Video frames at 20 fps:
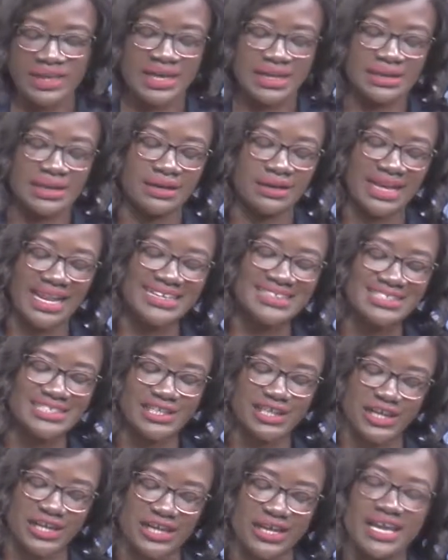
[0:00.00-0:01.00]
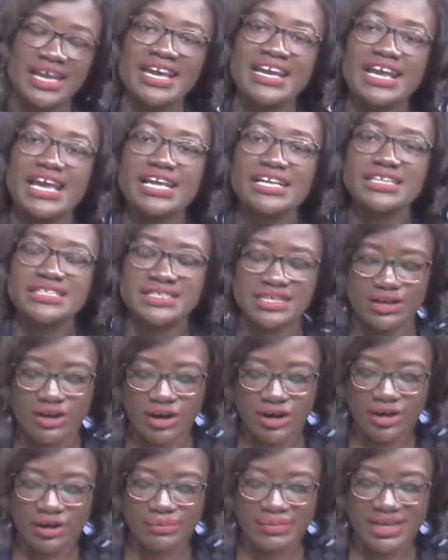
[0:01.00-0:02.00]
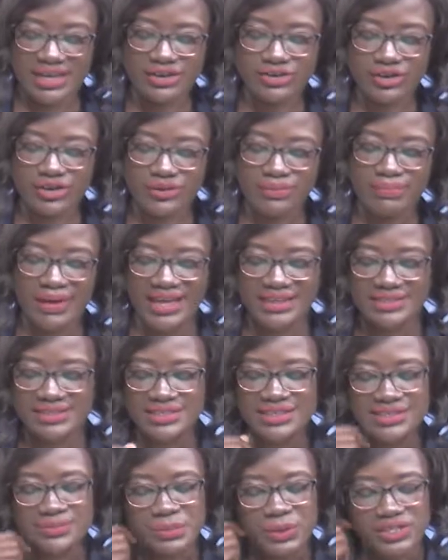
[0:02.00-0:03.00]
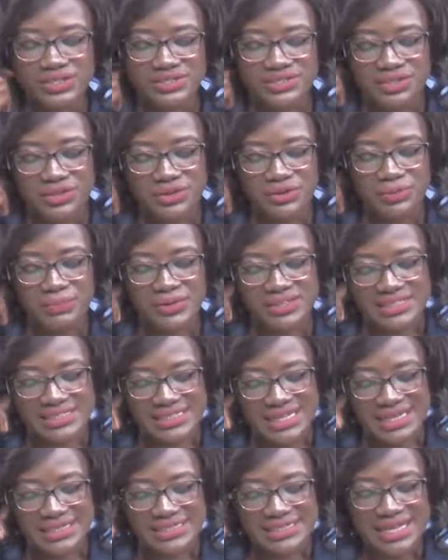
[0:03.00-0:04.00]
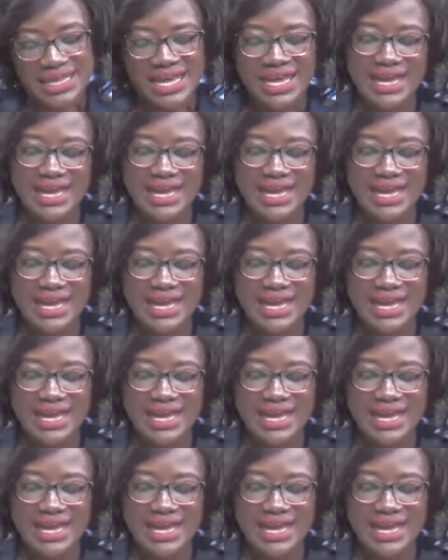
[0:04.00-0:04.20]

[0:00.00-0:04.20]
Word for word: Now, last year, Kenya's economy grew by 6.0%